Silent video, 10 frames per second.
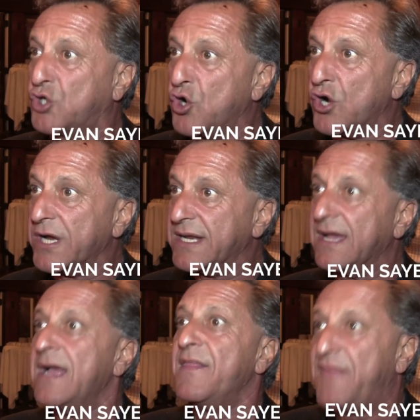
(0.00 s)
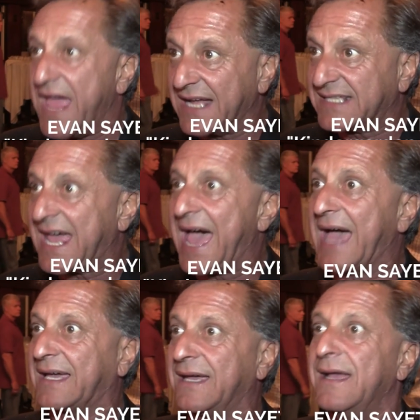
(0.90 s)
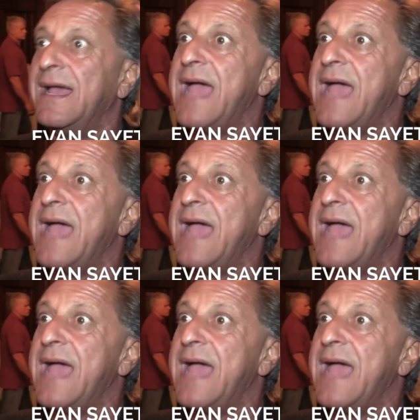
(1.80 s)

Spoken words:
good, they attack.